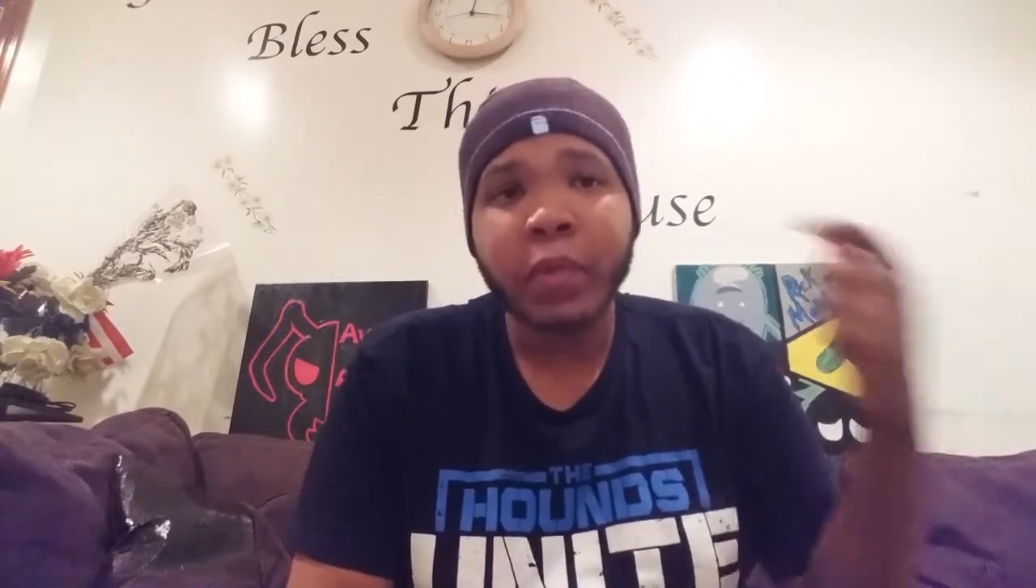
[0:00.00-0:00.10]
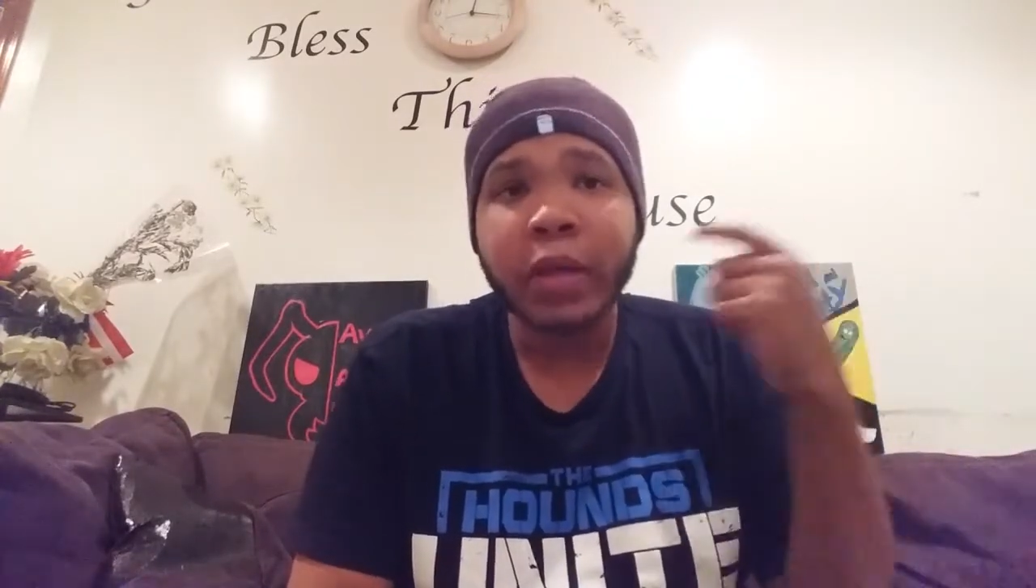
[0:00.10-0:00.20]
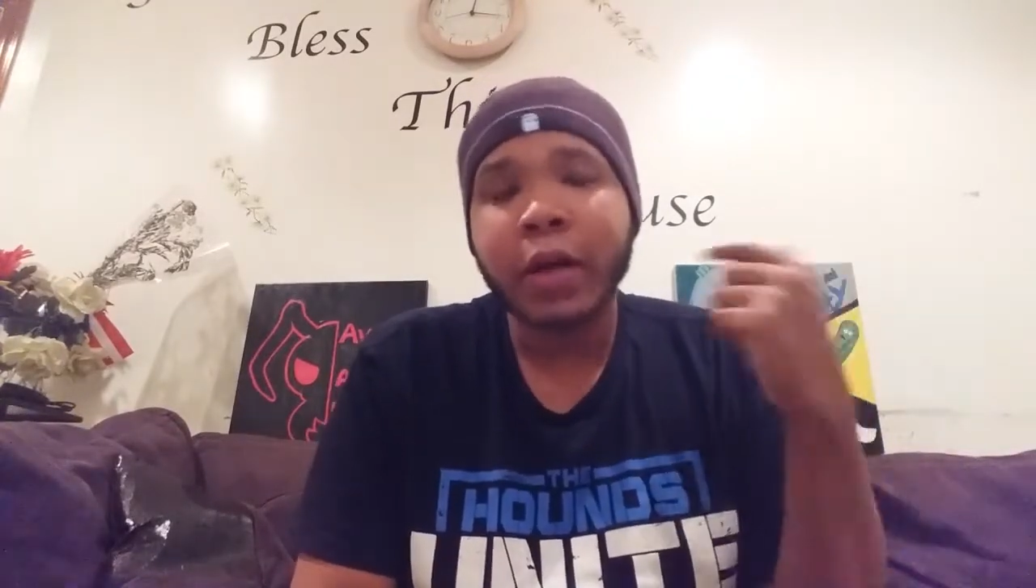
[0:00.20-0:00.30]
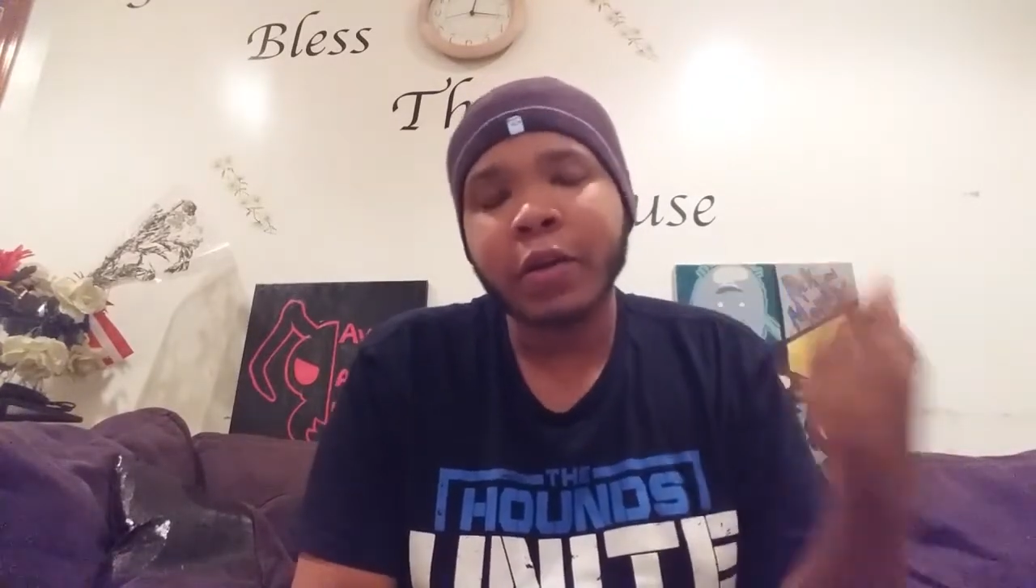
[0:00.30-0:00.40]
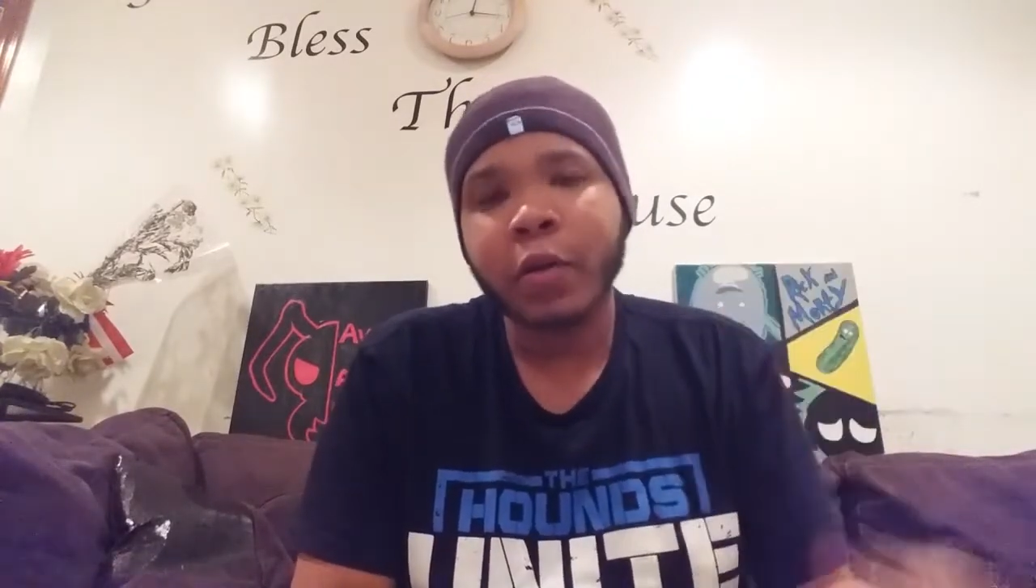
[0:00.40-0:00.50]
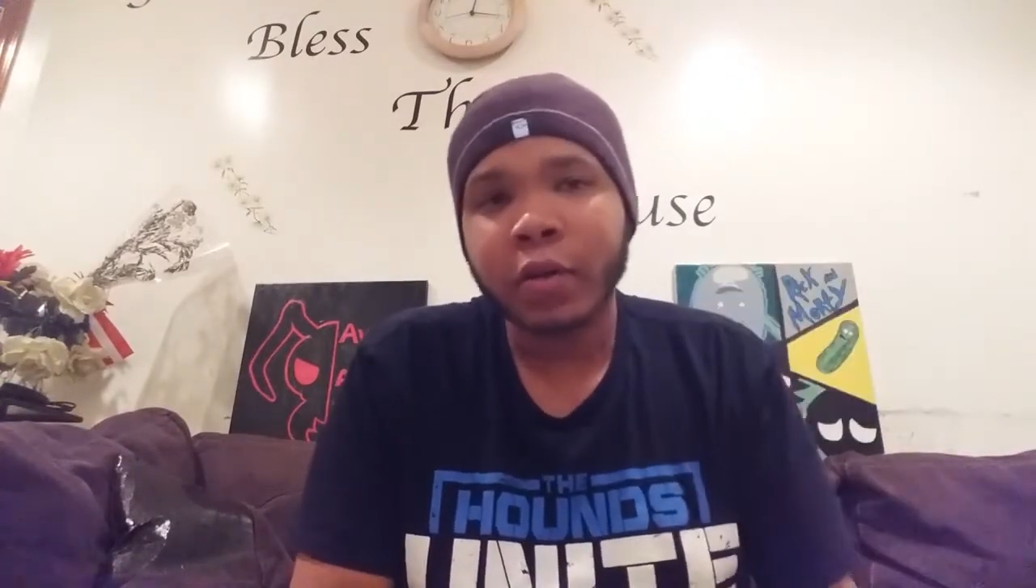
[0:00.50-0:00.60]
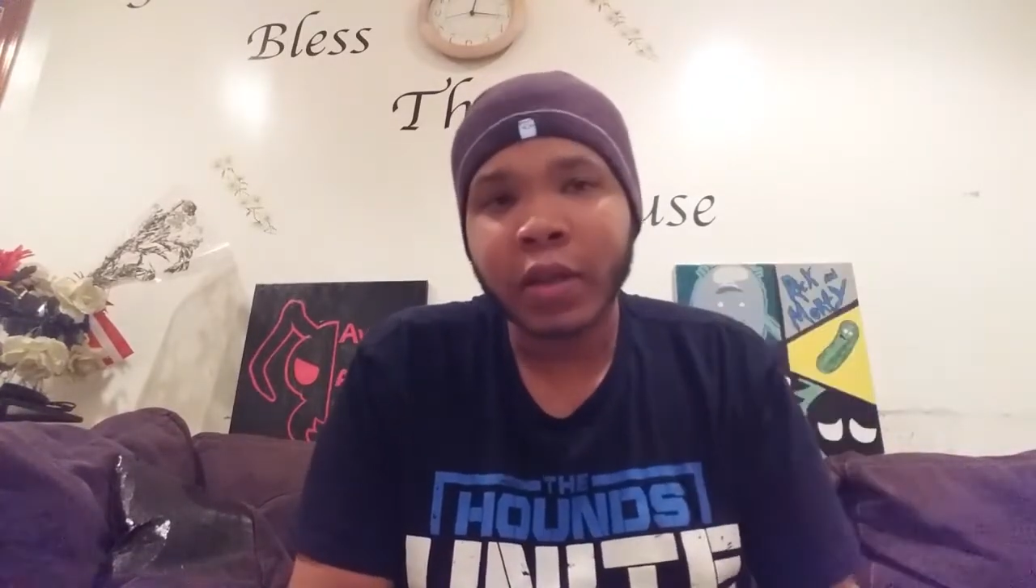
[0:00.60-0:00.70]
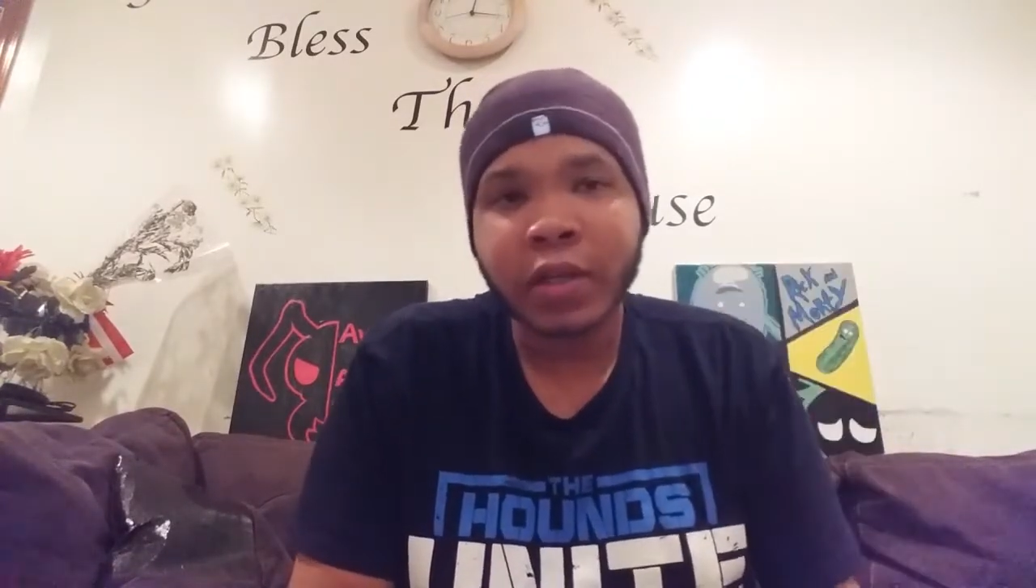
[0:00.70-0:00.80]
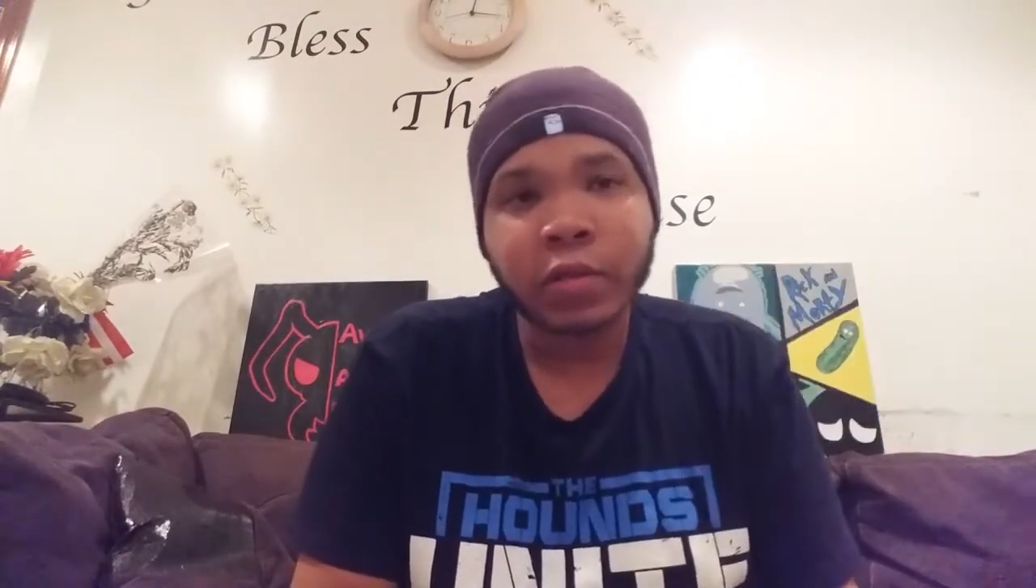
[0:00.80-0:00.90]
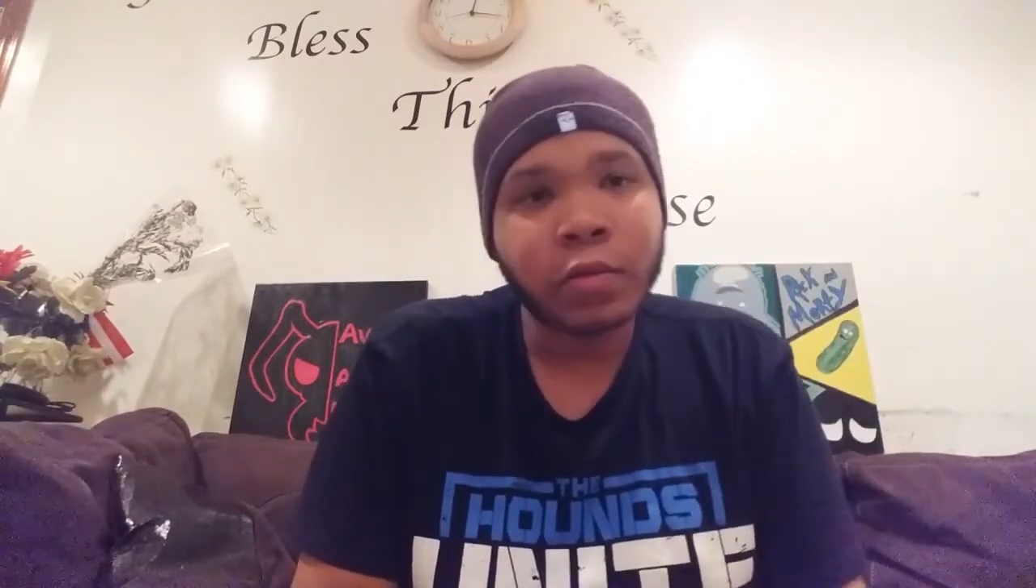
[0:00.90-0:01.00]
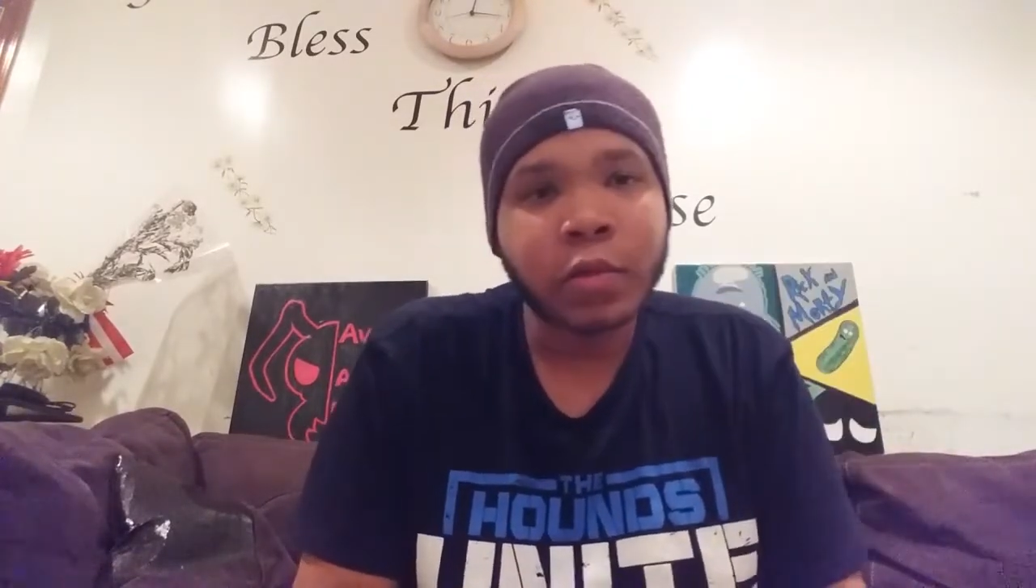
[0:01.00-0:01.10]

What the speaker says: Me not knowing that she